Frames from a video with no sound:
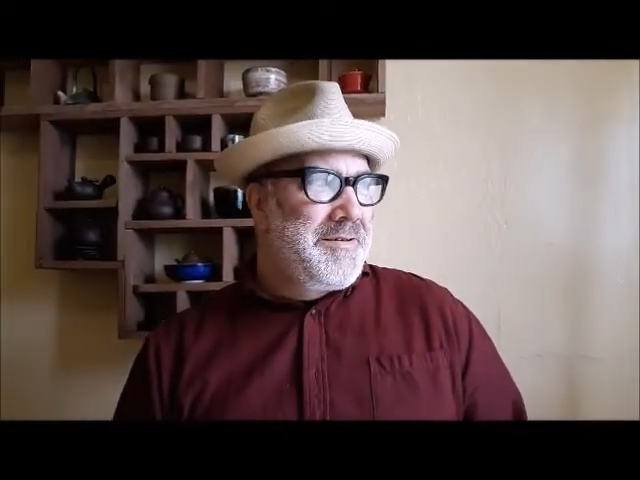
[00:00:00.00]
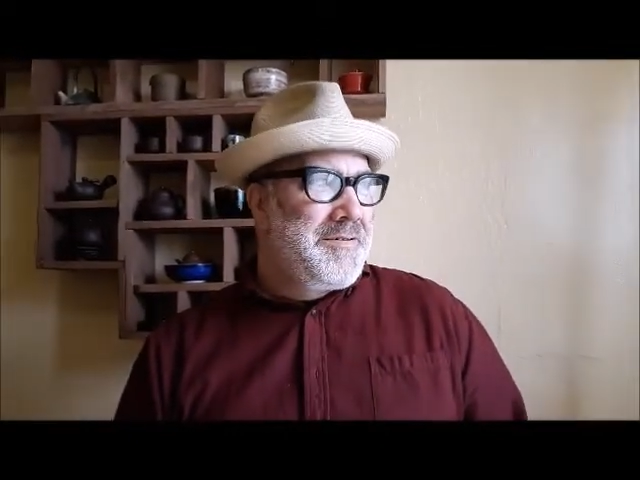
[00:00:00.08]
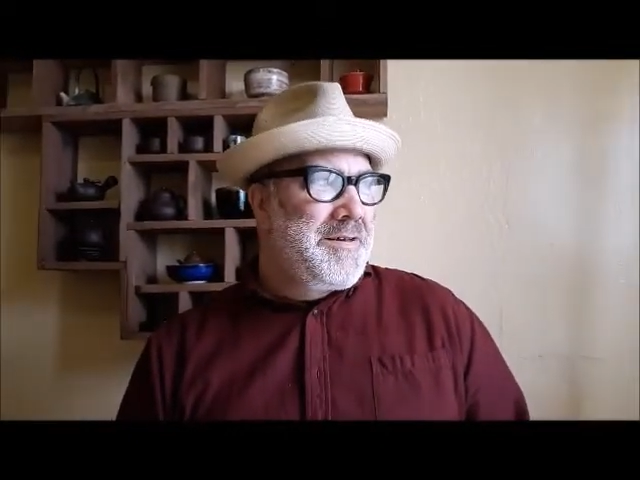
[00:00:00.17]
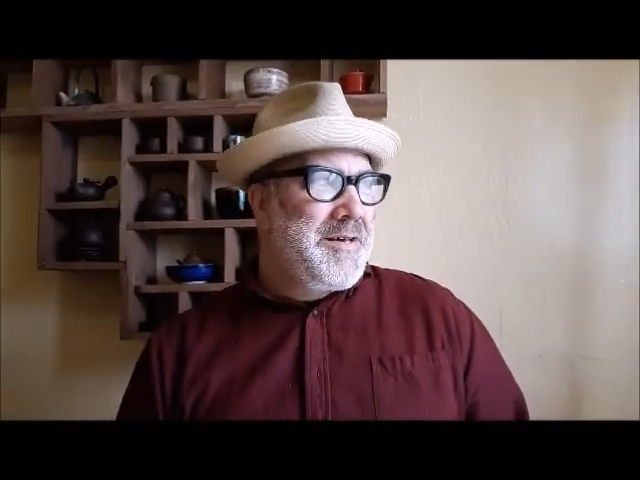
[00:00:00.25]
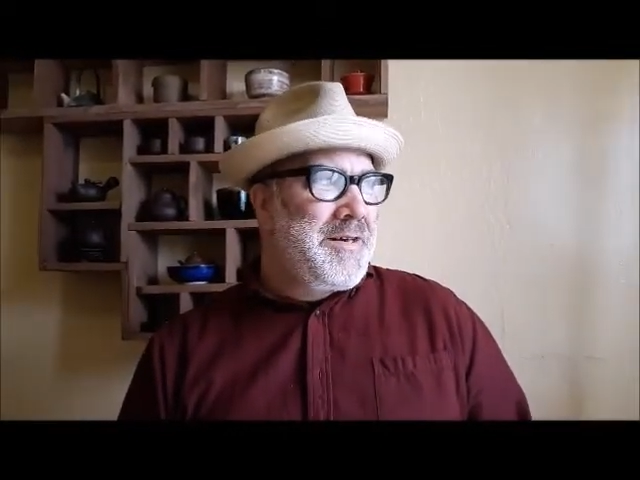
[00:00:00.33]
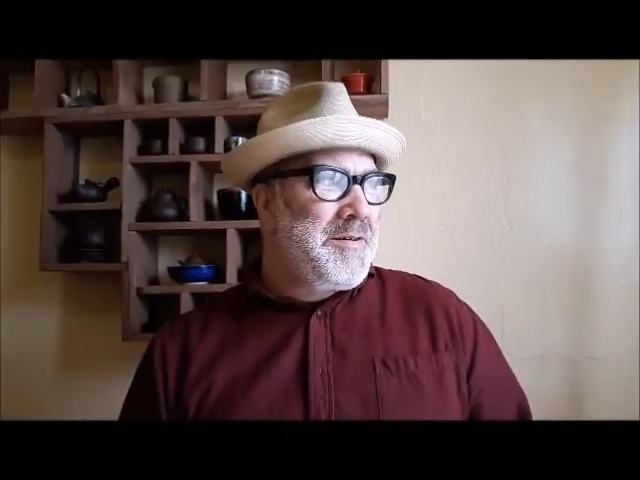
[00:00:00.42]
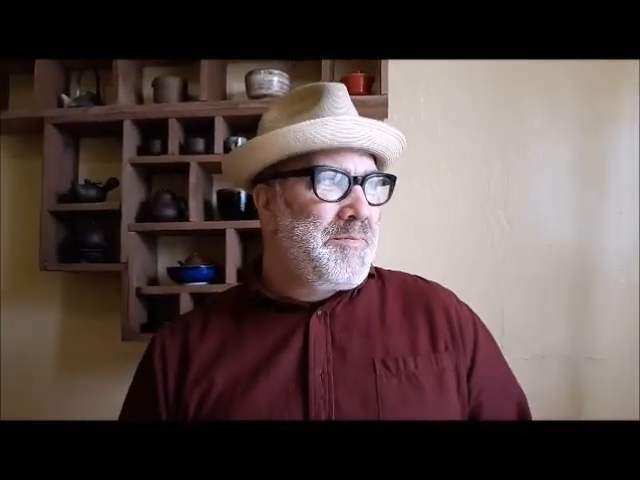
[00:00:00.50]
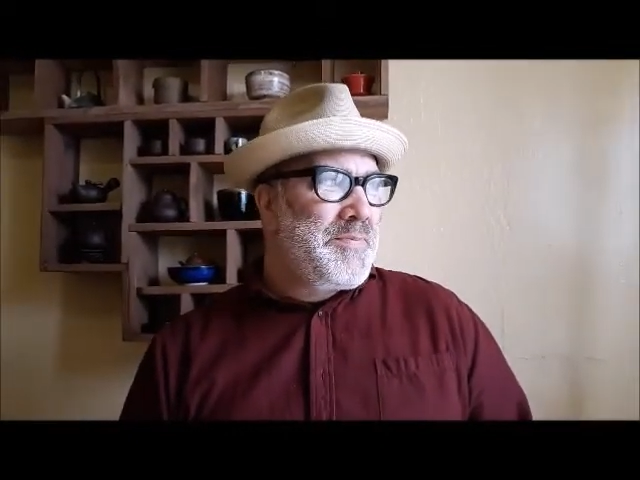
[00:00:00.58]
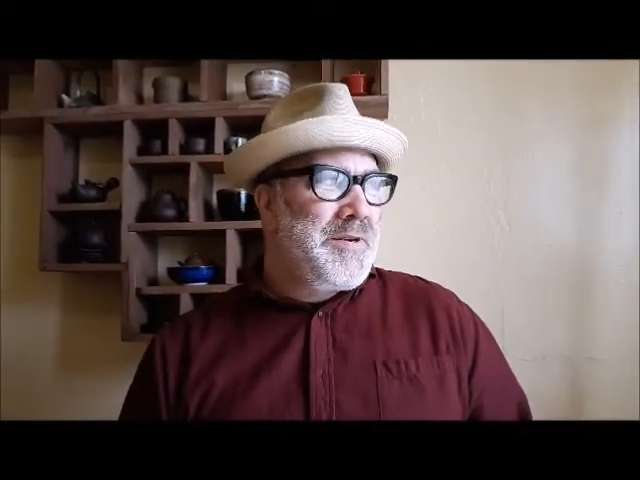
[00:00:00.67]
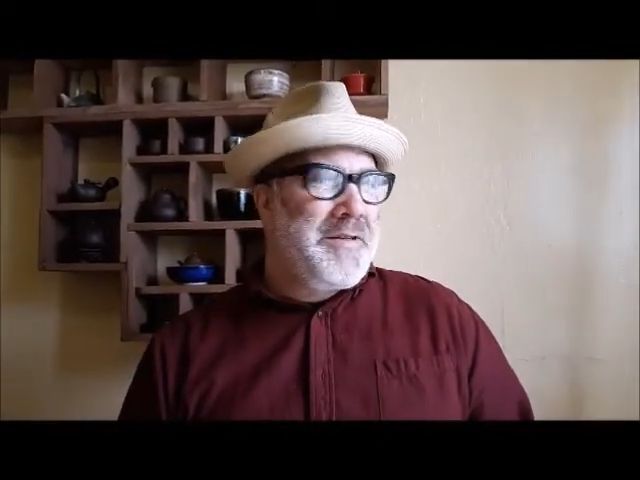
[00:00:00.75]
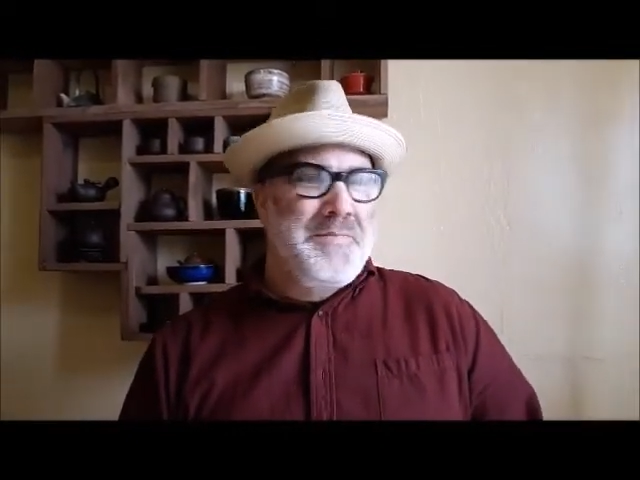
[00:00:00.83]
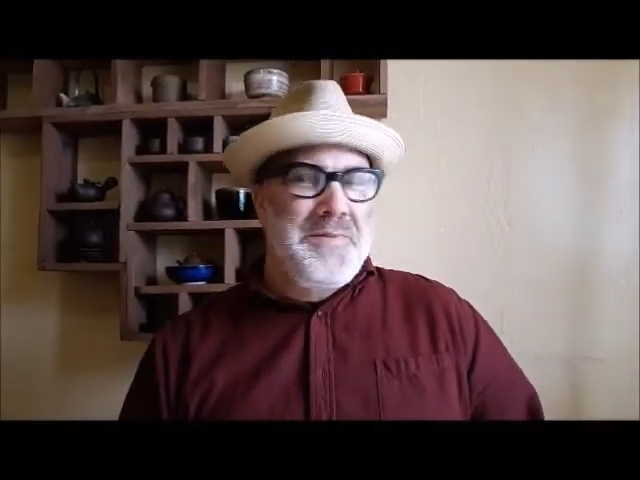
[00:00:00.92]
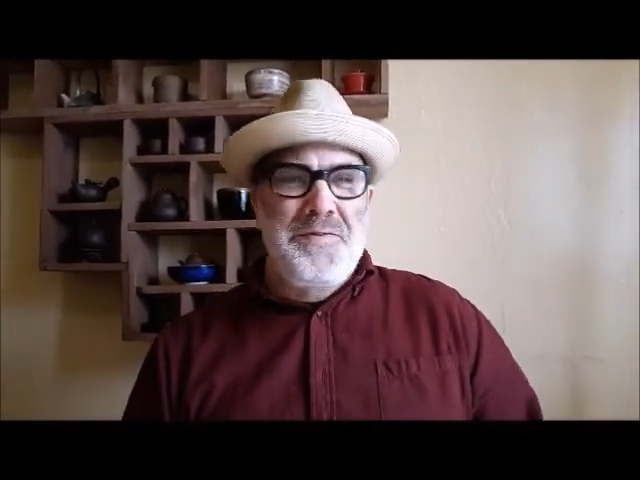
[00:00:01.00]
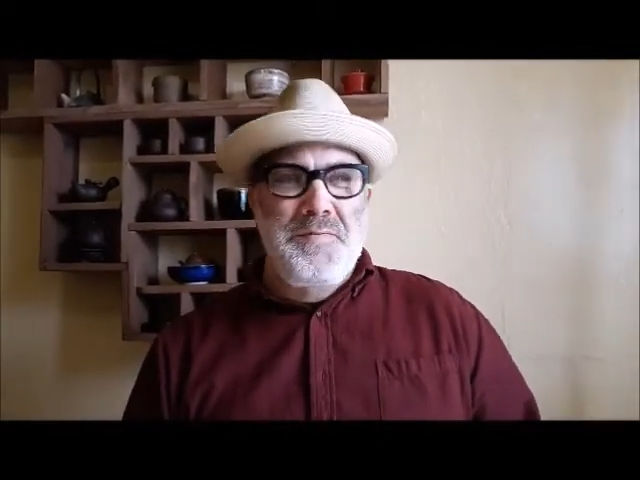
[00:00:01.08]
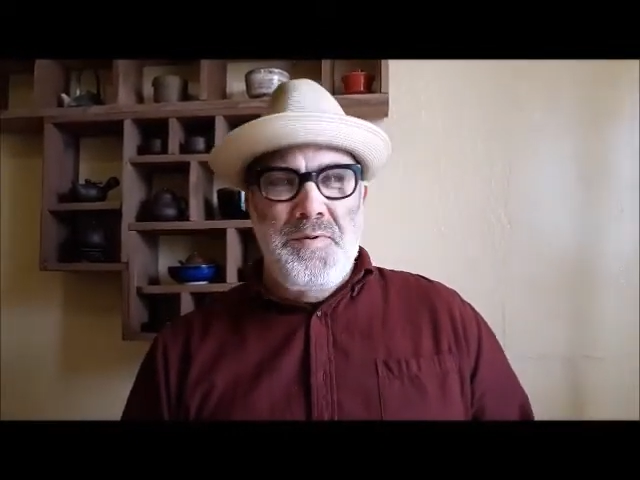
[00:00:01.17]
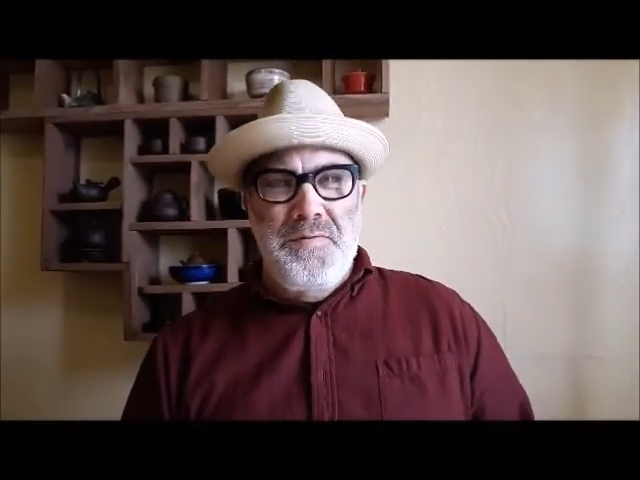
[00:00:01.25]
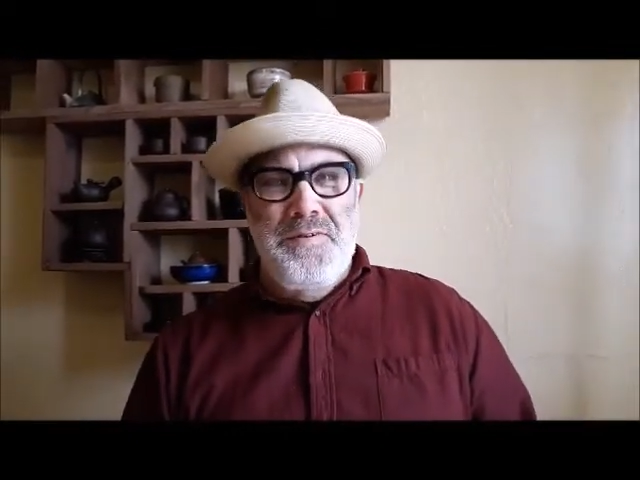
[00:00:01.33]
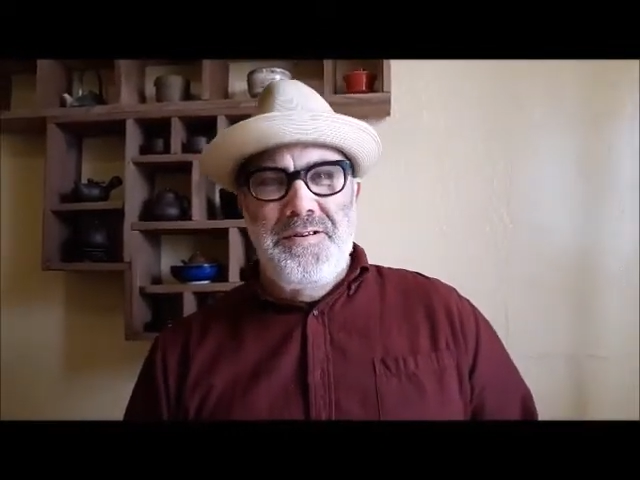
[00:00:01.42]
He pretty much
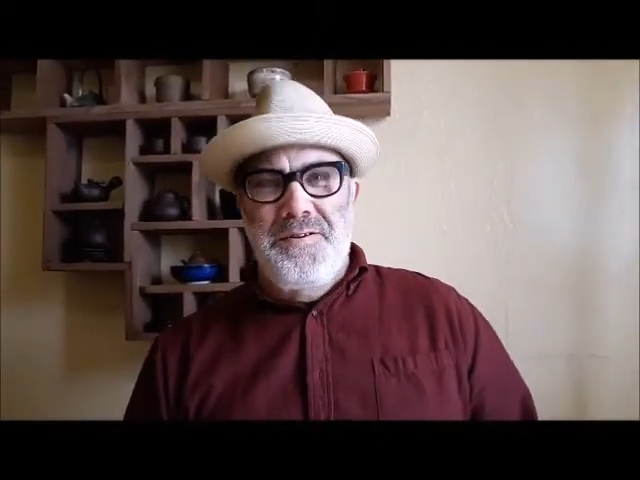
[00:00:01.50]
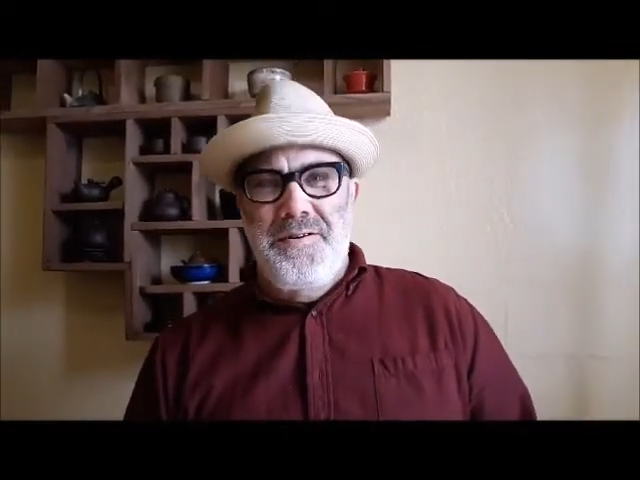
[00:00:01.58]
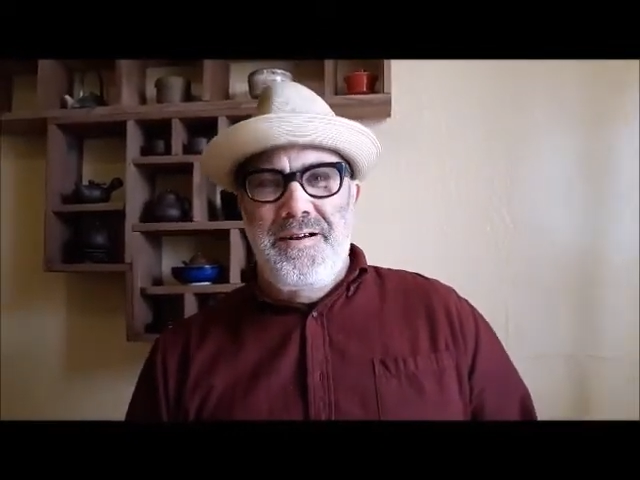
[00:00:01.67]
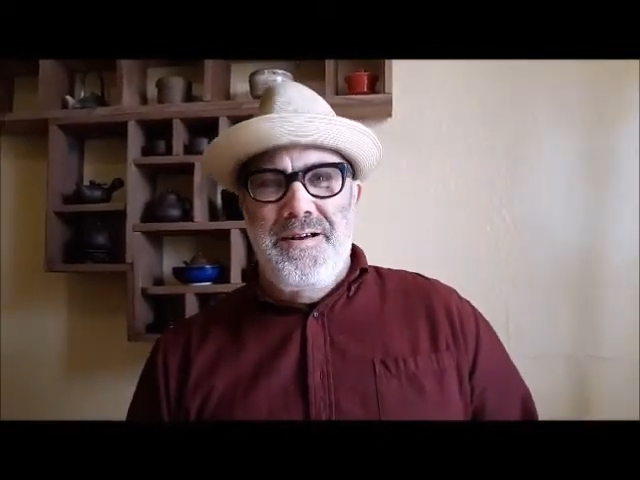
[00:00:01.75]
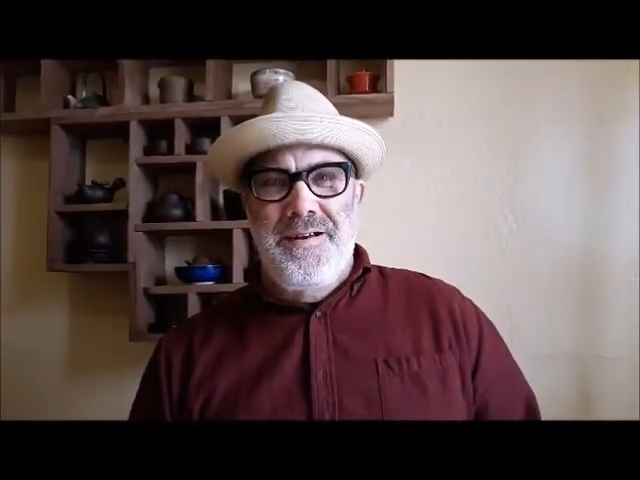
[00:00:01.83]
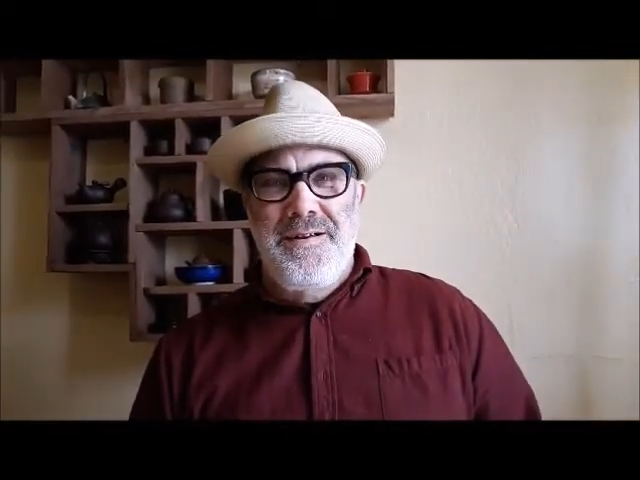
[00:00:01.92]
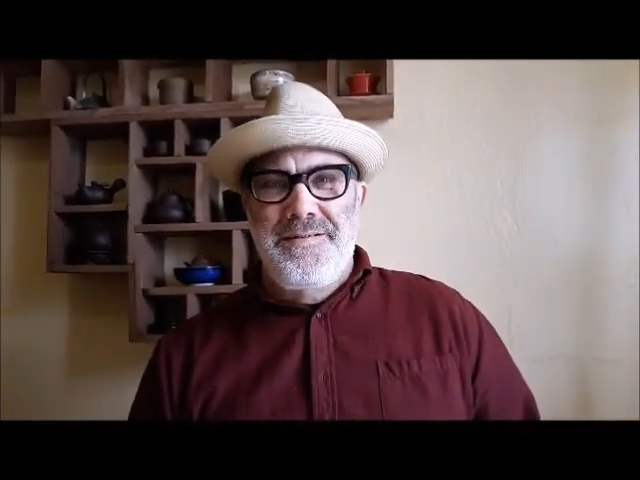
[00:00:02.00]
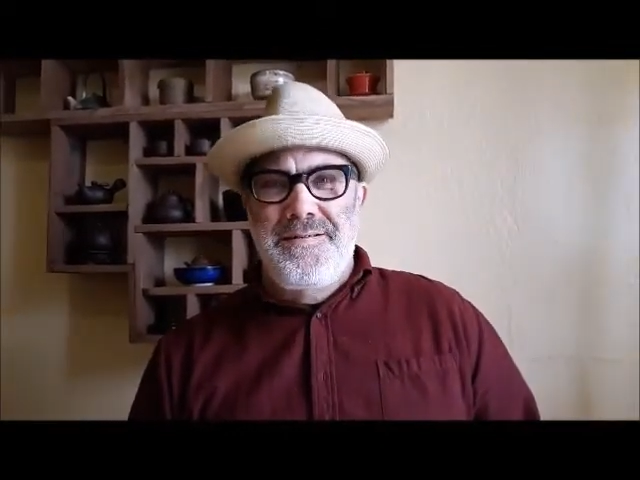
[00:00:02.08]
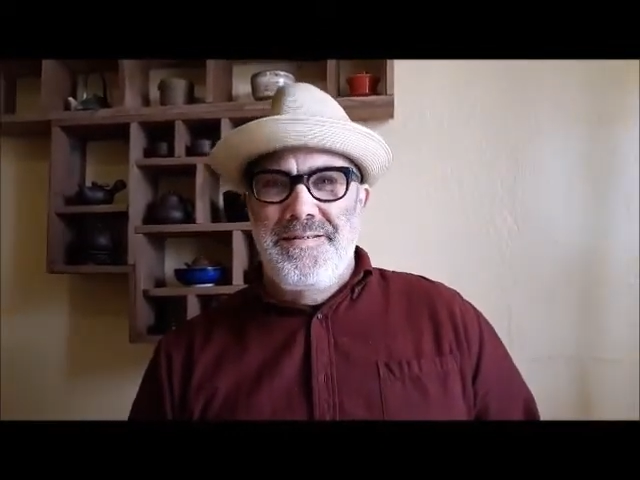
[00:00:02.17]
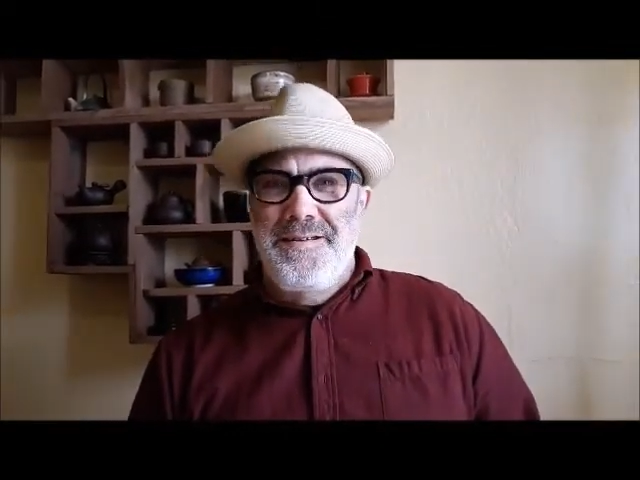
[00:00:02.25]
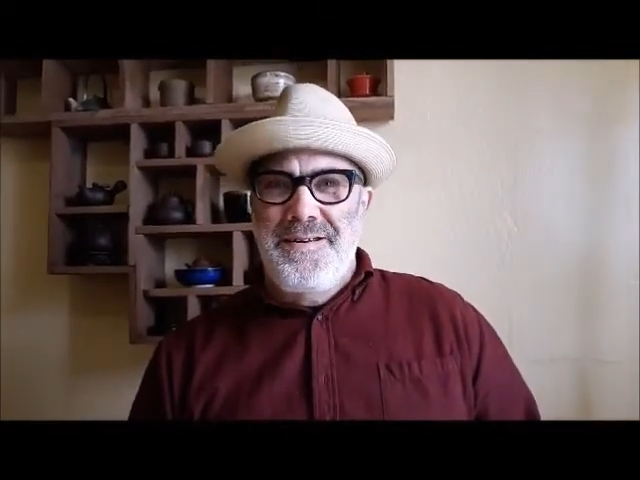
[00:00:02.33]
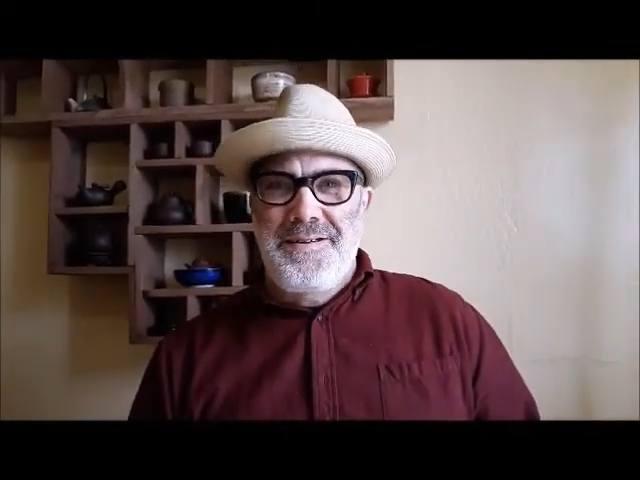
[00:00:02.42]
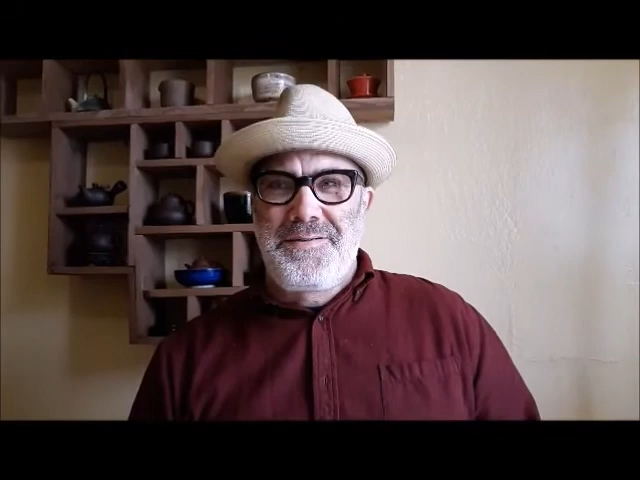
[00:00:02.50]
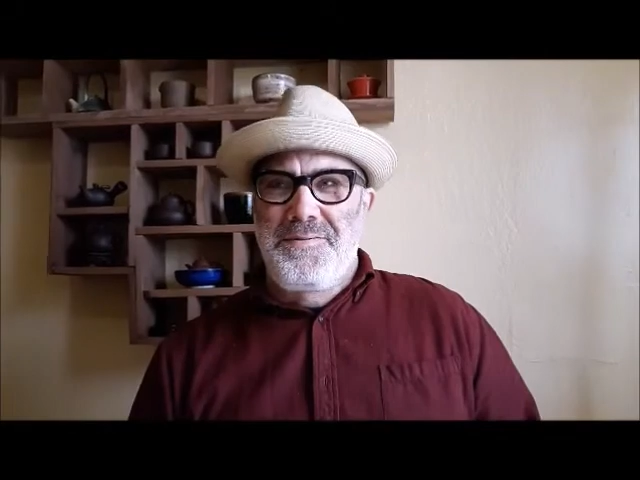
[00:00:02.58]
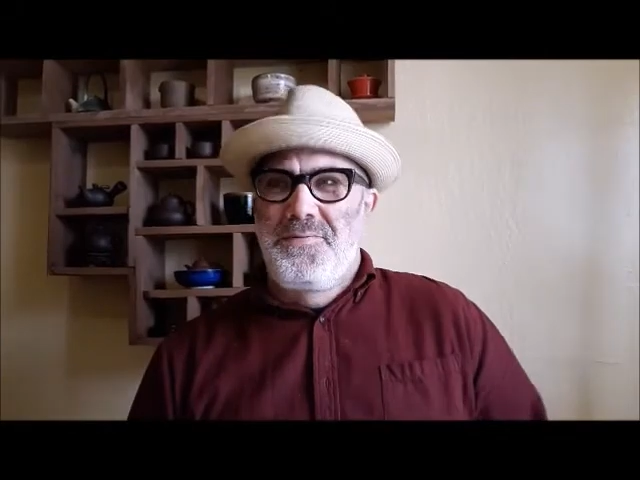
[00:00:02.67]
moved into our house like